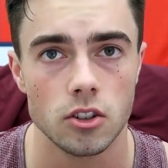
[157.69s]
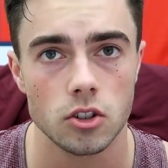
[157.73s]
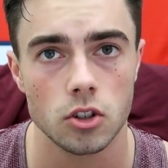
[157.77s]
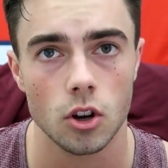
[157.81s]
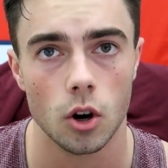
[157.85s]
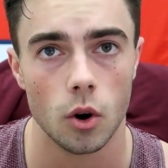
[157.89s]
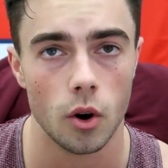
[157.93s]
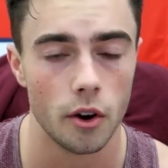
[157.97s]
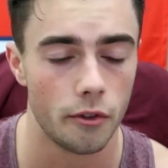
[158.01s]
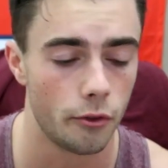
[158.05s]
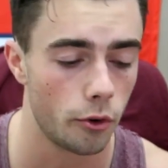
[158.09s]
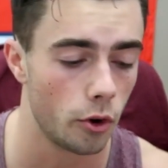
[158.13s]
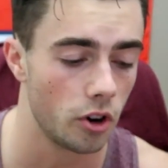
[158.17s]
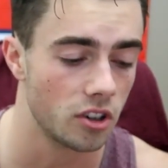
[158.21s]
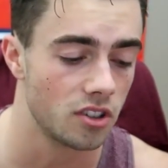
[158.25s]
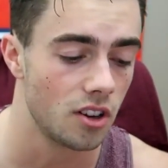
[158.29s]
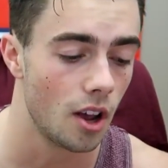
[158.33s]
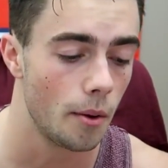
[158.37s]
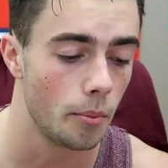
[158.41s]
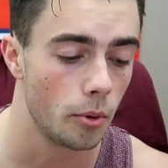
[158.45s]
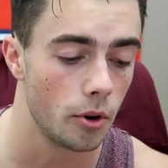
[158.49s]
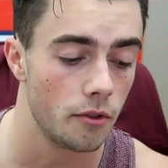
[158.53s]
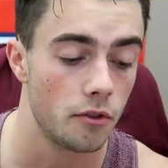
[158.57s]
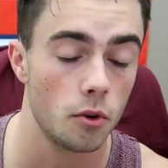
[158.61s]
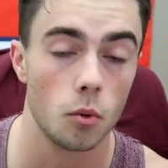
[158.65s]
So, if, for
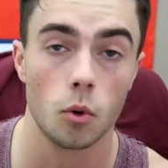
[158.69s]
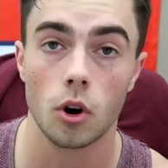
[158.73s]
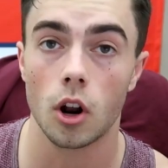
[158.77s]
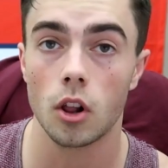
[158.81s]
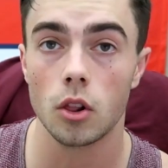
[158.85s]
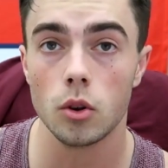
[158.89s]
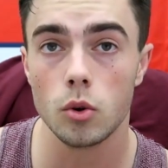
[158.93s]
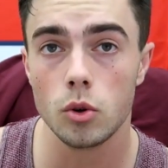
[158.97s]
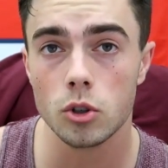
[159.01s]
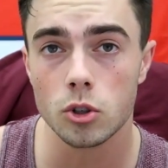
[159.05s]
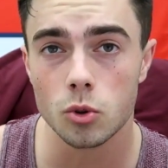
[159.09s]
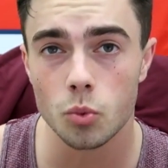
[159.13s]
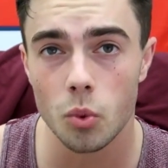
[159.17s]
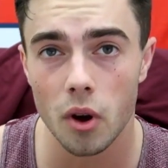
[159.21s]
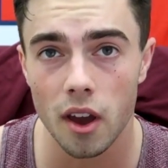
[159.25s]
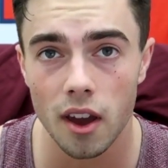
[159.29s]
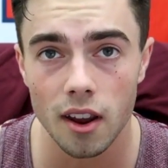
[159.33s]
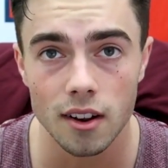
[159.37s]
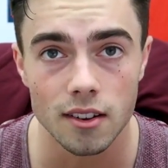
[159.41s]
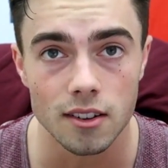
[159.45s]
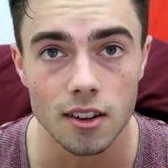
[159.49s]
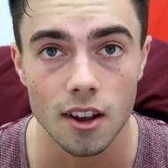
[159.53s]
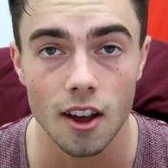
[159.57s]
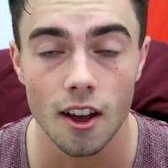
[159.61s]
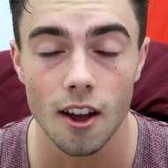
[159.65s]
example, if you want to lose
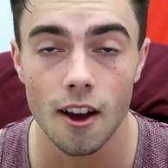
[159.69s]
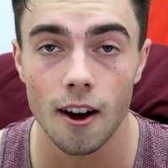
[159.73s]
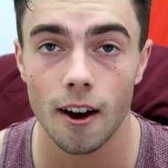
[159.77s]
weight,